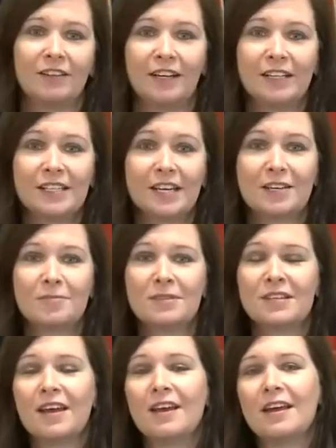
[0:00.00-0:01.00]
lot of
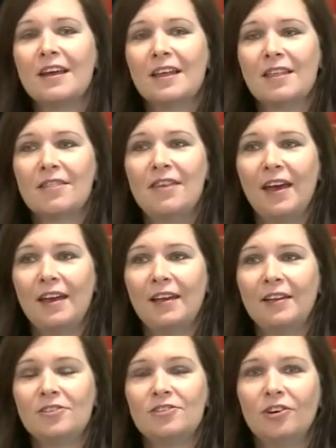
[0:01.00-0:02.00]
times
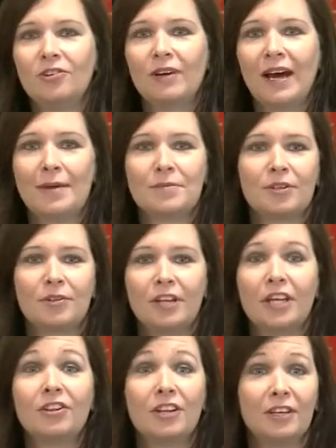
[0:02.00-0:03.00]
they don't
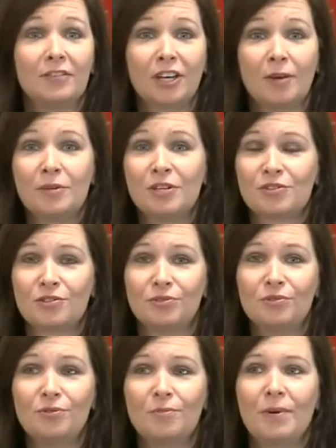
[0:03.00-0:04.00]
absolutely love coming to
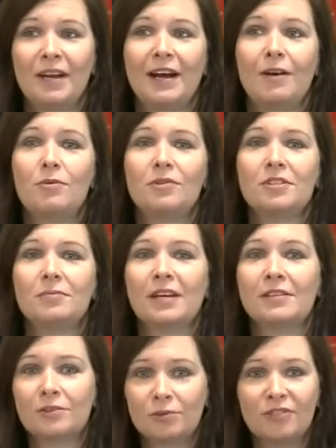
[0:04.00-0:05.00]
school, but I want to
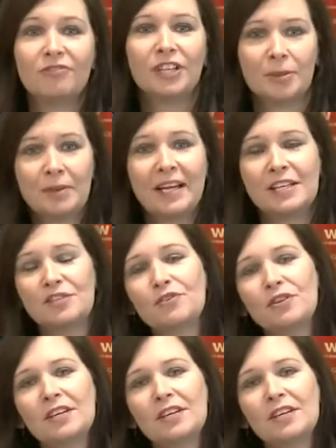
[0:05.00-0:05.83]
make school a fun place for